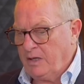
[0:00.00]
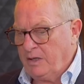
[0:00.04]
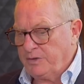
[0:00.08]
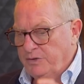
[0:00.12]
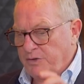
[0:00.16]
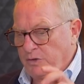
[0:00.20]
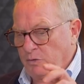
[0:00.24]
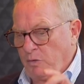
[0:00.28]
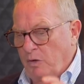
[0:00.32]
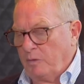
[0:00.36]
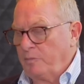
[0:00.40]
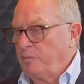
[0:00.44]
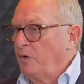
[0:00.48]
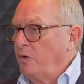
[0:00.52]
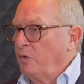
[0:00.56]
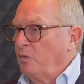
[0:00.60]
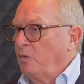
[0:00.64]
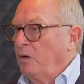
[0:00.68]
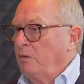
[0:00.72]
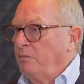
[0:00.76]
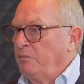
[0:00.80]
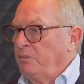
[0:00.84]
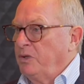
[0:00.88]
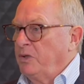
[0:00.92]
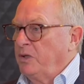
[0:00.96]
So
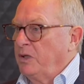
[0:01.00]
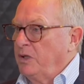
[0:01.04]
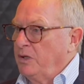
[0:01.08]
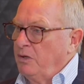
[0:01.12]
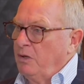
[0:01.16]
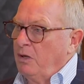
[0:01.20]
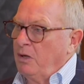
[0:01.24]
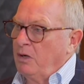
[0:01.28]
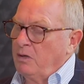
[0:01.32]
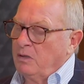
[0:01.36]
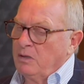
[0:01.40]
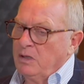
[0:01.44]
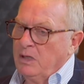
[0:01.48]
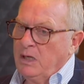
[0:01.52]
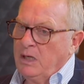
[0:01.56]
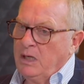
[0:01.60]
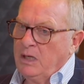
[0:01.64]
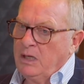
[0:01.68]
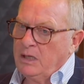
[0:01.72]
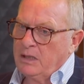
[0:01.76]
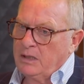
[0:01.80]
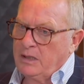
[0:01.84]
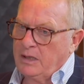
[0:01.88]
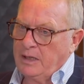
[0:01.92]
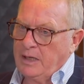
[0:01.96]
$1.1 billion
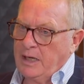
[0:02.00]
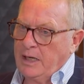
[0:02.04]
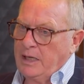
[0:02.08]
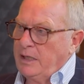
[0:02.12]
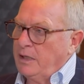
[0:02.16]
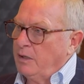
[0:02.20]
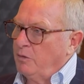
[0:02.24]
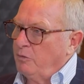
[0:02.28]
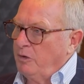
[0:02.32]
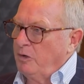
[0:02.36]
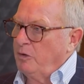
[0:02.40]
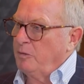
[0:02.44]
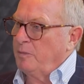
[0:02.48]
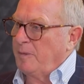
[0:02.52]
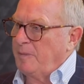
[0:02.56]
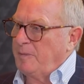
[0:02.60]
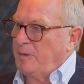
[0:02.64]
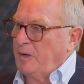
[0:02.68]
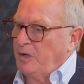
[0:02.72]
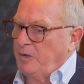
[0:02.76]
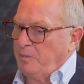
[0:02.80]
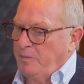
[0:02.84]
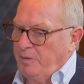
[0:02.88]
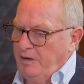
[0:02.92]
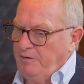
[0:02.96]
Canadian, we were
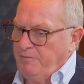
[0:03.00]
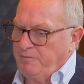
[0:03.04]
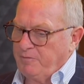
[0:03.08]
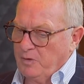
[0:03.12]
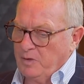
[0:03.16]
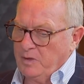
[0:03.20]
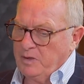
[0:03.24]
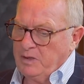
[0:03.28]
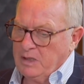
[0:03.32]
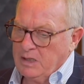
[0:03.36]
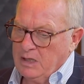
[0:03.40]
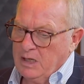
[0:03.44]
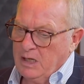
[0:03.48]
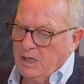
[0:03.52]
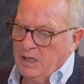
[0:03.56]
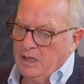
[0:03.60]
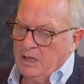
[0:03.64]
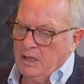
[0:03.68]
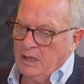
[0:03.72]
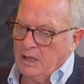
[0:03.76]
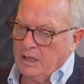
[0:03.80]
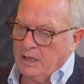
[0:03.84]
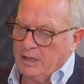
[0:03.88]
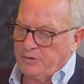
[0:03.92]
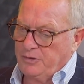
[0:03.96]
prepared to pay for it.
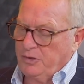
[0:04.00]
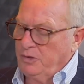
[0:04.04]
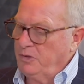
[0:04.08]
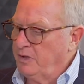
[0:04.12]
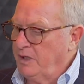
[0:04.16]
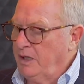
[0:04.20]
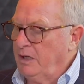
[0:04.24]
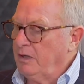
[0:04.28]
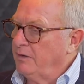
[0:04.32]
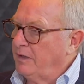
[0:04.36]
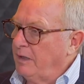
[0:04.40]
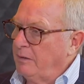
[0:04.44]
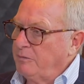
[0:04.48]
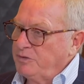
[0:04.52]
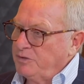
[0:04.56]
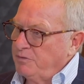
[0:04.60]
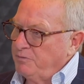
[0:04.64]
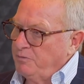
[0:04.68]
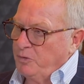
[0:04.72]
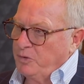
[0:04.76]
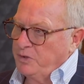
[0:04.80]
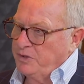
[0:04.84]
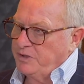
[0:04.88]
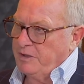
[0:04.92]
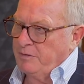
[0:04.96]
It turned out that was a
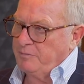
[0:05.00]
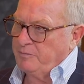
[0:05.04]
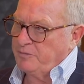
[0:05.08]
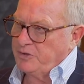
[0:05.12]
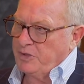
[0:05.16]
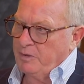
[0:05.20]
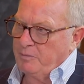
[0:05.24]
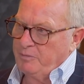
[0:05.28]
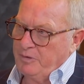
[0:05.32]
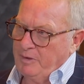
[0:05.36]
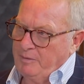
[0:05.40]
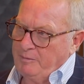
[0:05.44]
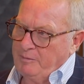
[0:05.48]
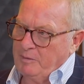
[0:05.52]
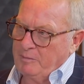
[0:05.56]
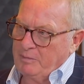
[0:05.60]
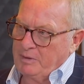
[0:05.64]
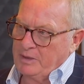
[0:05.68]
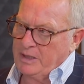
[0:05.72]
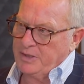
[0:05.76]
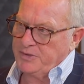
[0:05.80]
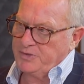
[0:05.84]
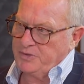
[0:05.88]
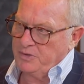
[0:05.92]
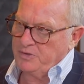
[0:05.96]
47% premium
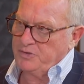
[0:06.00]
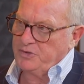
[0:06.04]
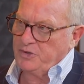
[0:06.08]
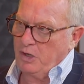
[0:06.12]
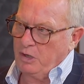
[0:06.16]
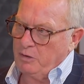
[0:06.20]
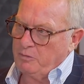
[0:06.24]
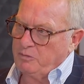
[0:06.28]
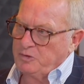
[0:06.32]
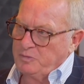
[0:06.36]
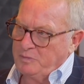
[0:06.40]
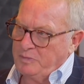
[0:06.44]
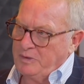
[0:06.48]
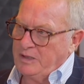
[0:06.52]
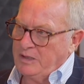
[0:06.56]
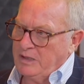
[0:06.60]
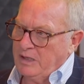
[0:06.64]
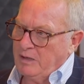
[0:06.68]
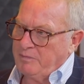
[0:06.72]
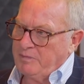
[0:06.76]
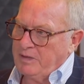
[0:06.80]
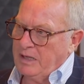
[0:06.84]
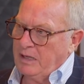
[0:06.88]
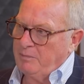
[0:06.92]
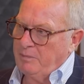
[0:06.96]
because their stock was beaten
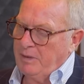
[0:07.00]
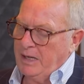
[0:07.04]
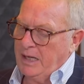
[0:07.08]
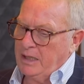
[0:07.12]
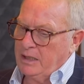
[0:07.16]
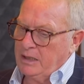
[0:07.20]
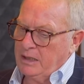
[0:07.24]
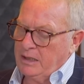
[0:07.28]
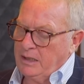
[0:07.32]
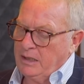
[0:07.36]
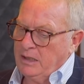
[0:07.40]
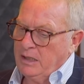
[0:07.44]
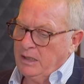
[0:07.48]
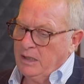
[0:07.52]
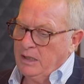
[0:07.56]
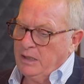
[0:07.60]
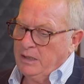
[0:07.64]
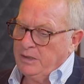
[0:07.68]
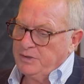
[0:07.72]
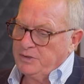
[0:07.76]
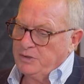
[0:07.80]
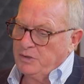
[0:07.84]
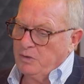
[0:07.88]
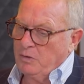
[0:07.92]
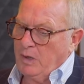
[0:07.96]
up that badly.
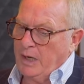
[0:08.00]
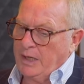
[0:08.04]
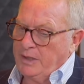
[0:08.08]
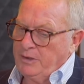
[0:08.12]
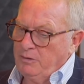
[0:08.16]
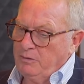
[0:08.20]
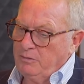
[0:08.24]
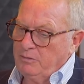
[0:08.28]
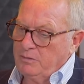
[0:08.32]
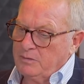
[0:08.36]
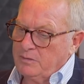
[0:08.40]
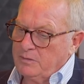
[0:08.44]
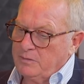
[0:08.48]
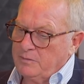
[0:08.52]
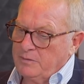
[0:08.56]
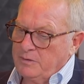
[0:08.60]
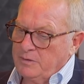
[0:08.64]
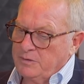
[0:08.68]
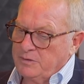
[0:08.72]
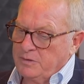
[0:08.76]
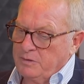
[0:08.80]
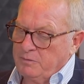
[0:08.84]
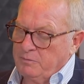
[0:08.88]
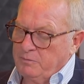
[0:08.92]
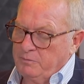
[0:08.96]
So
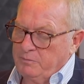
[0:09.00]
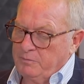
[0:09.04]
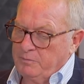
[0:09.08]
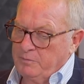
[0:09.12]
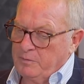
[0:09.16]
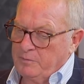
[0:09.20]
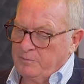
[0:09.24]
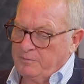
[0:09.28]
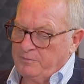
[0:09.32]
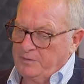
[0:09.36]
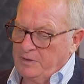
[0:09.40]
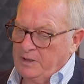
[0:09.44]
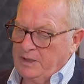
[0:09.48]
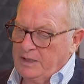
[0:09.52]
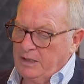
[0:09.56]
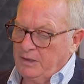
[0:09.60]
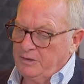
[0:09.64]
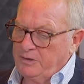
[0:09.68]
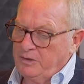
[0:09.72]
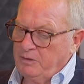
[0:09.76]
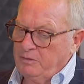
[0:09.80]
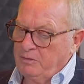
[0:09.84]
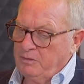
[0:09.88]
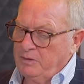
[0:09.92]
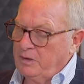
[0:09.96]
there's a feeling out
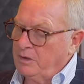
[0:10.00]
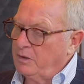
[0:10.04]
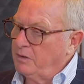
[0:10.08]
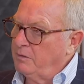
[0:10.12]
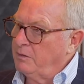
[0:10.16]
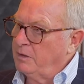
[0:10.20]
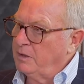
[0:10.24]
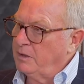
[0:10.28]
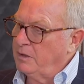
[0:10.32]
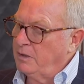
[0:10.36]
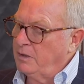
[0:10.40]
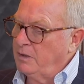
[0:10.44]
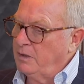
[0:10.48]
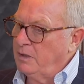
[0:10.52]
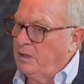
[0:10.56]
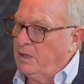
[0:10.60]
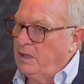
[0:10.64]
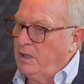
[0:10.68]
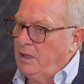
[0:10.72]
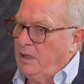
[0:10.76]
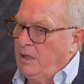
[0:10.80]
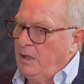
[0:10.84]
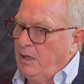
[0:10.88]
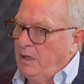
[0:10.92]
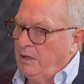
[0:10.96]
there in the
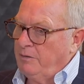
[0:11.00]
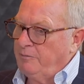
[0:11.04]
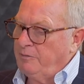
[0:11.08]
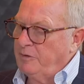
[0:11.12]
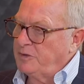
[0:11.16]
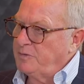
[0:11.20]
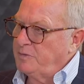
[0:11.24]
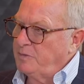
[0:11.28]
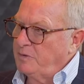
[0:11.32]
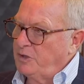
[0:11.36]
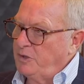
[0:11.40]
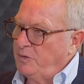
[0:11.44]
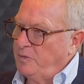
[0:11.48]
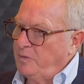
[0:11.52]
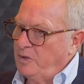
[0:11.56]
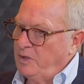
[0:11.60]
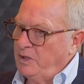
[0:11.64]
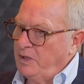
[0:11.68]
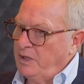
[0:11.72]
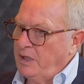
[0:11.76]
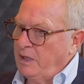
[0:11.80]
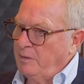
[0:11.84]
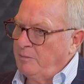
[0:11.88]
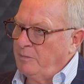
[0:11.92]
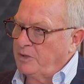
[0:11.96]
investment
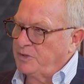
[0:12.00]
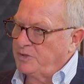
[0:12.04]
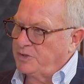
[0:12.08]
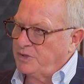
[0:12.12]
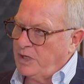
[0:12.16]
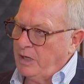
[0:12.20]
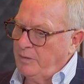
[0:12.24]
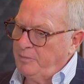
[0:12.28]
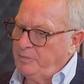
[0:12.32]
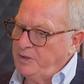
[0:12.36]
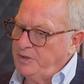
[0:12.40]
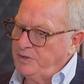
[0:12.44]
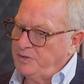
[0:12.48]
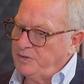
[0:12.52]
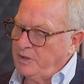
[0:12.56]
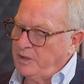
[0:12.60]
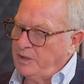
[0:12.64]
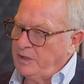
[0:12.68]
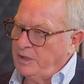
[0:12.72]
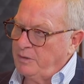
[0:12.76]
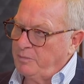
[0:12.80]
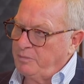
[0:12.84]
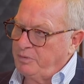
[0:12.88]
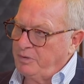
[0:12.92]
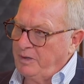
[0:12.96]
community and amongst companies today
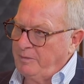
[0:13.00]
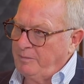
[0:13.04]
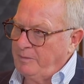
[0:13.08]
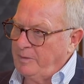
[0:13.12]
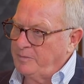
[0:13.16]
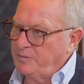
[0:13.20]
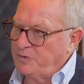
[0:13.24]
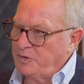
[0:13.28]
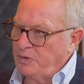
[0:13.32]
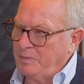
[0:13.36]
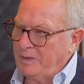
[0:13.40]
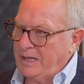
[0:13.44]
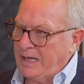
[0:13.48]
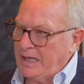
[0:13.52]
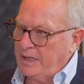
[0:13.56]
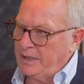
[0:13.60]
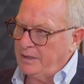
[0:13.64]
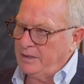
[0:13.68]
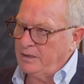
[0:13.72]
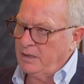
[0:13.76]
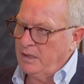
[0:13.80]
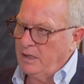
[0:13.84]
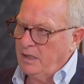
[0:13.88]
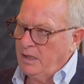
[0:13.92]
that premiums are bad.